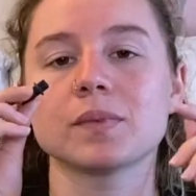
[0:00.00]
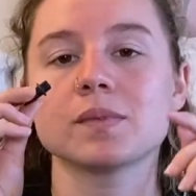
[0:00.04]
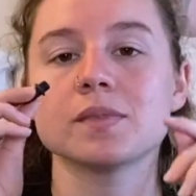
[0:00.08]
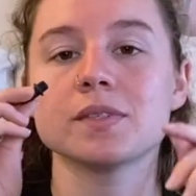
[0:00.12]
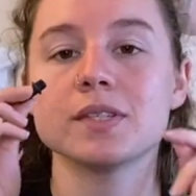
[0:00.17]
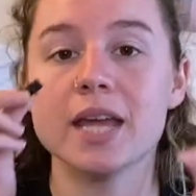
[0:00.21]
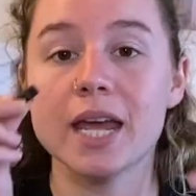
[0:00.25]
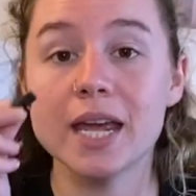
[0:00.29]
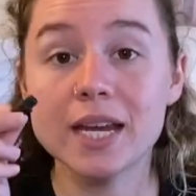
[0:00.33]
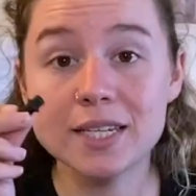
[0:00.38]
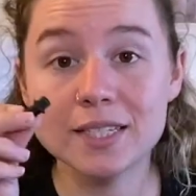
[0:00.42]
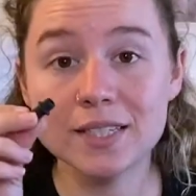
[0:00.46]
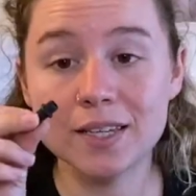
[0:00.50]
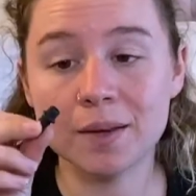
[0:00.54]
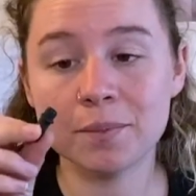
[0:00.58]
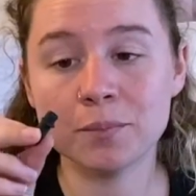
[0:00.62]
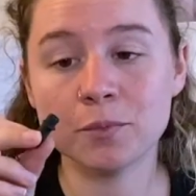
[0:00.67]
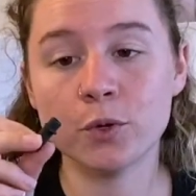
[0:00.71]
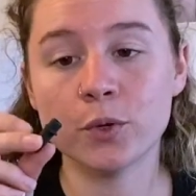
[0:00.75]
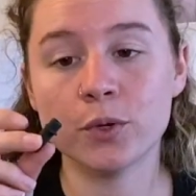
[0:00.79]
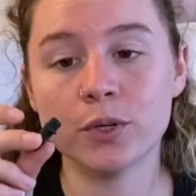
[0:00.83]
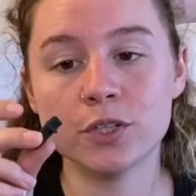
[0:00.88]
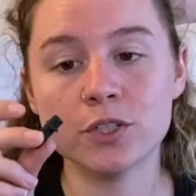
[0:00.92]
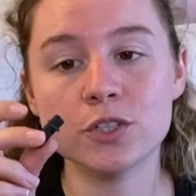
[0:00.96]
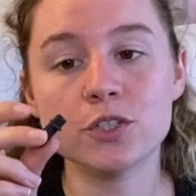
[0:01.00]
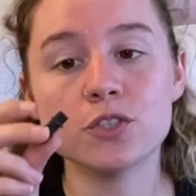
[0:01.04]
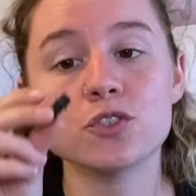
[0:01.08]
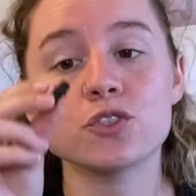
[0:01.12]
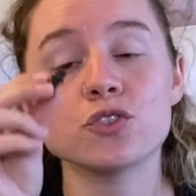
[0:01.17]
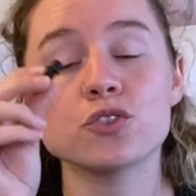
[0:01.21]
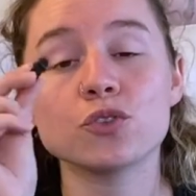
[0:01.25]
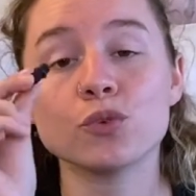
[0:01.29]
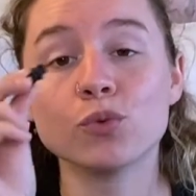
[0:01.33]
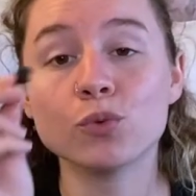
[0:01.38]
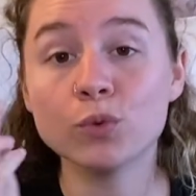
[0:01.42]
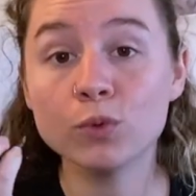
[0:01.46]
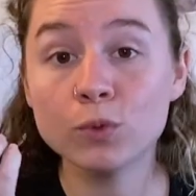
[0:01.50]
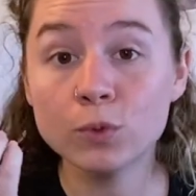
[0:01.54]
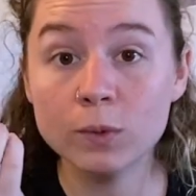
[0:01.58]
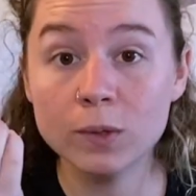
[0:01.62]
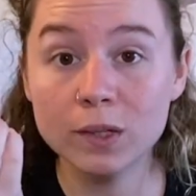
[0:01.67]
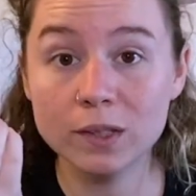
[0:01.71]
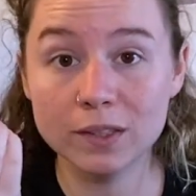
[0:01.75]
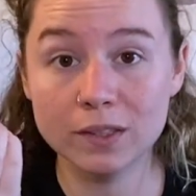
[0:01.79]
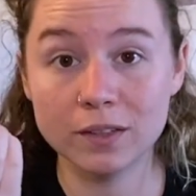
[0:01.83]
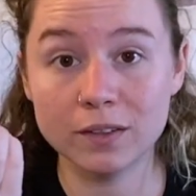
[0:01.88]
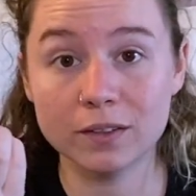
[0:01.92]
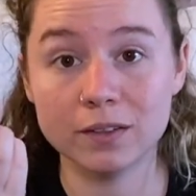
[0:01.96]
Next, I'm going to screw
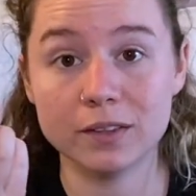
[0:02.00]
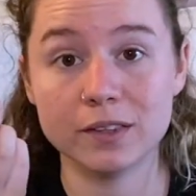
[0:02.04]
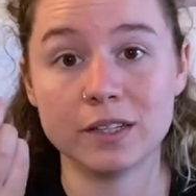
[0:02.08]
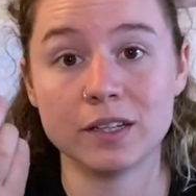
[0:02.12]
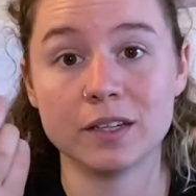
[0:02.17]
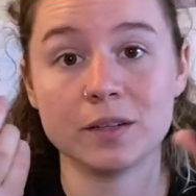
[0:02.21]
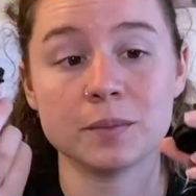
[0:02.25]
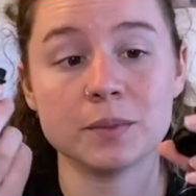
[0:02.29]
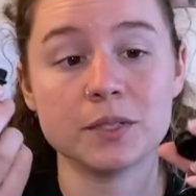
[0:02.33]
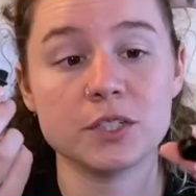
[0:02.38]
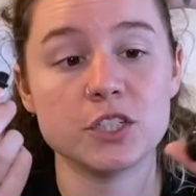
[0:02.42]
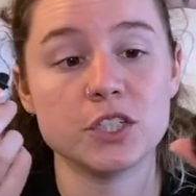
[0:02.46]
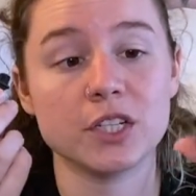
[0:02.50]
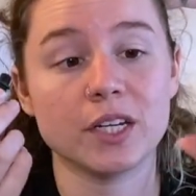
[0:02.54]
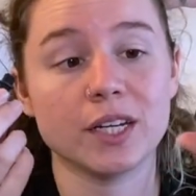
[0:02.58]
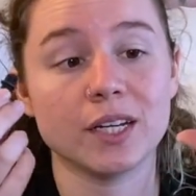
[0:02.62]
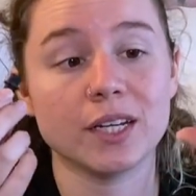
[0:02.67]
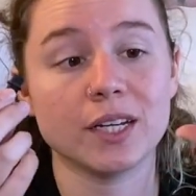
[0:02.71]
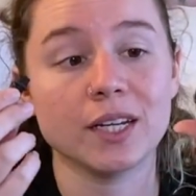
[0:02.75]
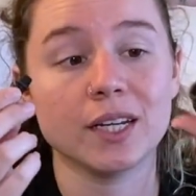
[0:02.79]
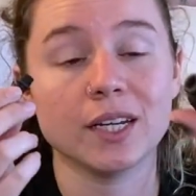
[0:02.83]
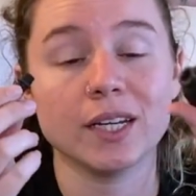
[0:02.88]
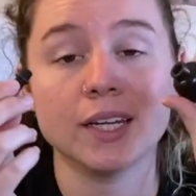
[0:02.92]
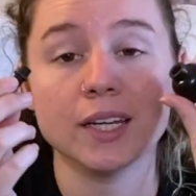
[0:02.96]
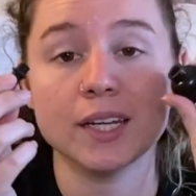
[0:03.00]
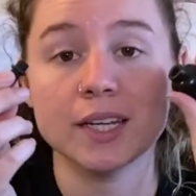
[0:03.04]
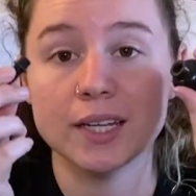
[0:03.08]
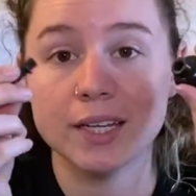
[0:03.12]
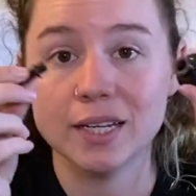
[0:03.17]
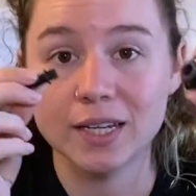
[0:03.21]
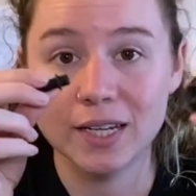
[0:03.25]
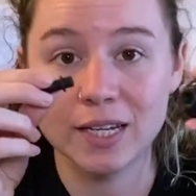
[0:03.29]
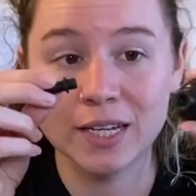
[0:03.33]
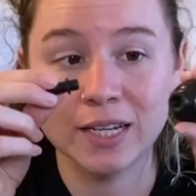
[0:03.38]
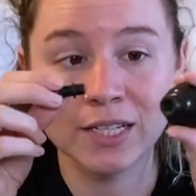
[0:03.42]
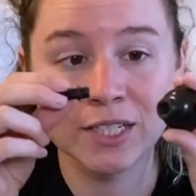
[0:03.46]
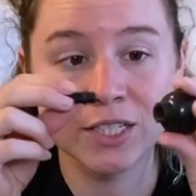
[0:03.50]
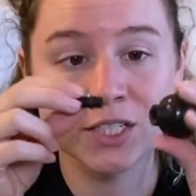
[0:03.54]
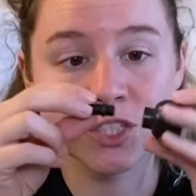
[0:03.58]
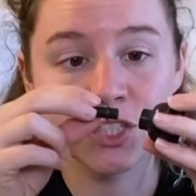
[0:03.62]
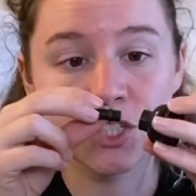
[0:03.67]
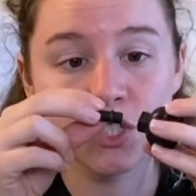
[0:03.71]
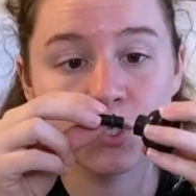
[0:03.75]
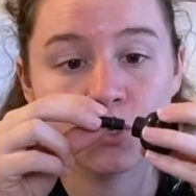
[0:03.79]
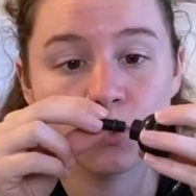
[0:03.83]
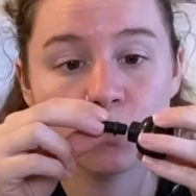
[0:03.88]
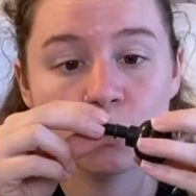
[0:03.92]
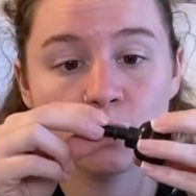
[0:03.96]
our little thingamajig
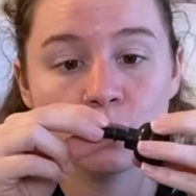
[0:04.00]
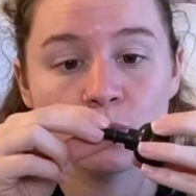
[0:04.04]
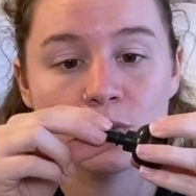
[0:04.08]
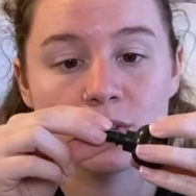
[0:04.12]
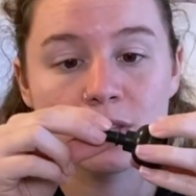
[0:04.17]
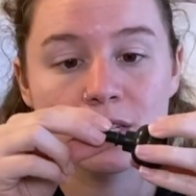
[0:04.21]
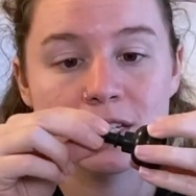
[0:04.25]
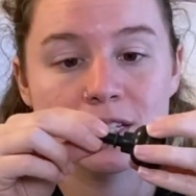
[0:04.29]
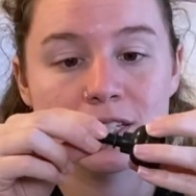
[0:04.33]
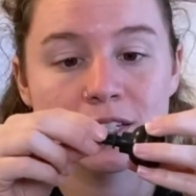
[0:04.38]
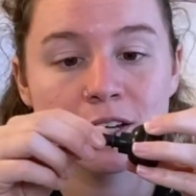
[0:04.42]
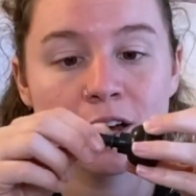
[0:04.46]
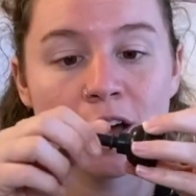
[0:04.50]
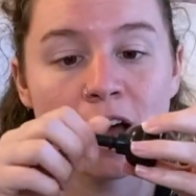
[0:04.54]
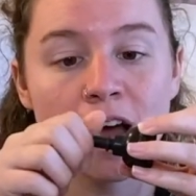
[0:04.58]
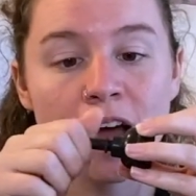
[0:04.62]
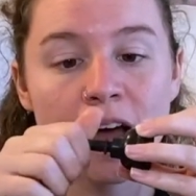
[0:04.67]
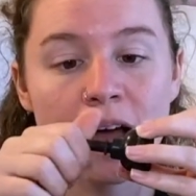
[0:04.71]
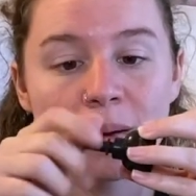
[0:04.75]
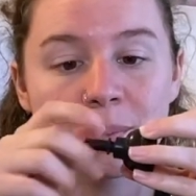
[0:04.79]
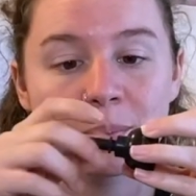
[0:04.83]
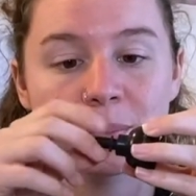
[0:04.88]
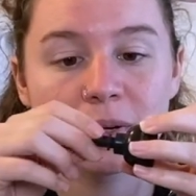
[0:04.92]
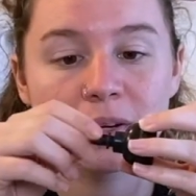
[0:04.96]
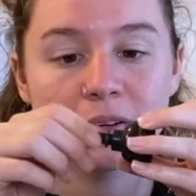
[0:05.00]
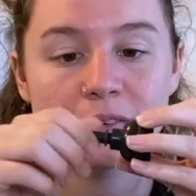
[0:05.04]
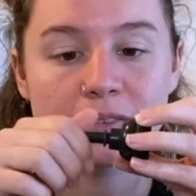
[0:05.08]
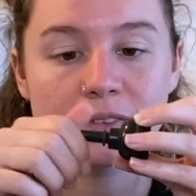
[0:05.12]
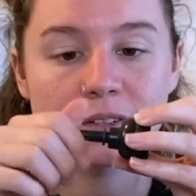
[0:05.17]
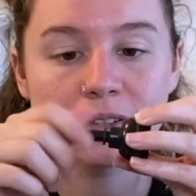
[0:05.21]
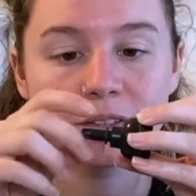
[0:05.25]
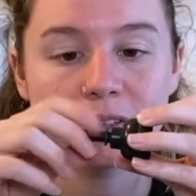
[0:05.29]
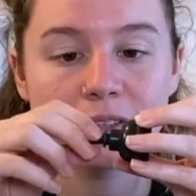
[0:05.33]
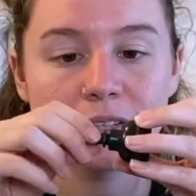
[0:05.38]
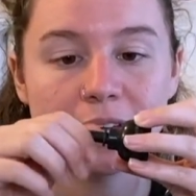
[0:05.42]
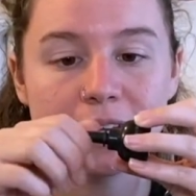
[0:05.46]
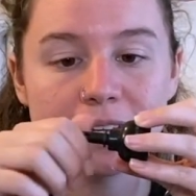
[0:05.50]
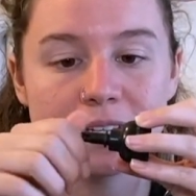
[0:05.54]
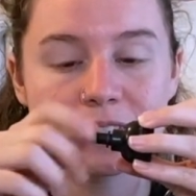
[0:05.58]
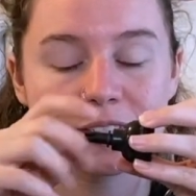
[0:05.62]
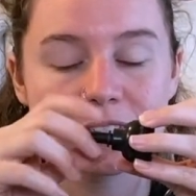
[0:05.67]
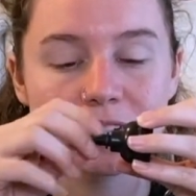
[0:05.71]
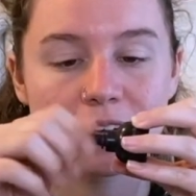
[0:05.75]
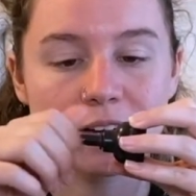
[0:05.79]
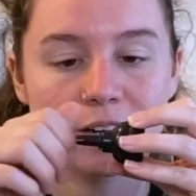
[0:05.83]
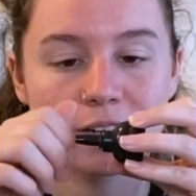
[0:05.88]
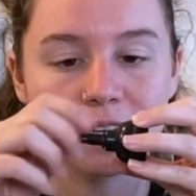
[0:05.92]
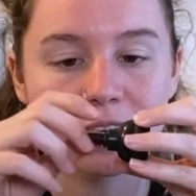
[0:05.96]
into the top of our light
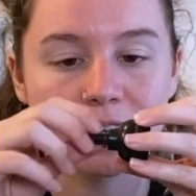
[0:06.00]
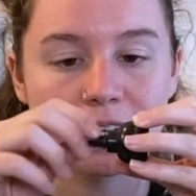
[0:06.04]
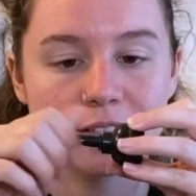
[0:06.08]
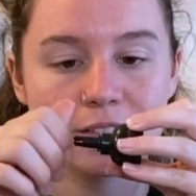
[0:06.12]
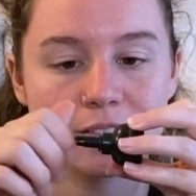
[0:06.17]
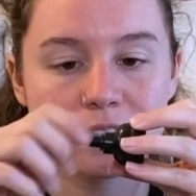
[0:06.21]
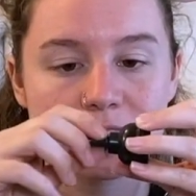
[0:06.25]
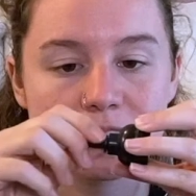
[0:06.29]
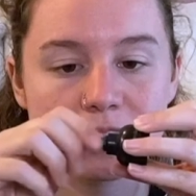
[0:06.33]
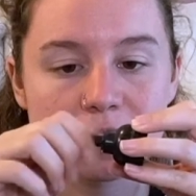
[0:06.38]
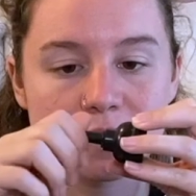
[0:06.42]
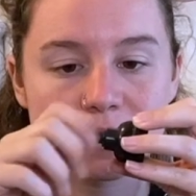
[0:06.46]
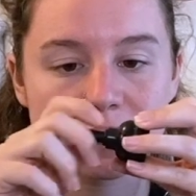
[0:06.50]
socket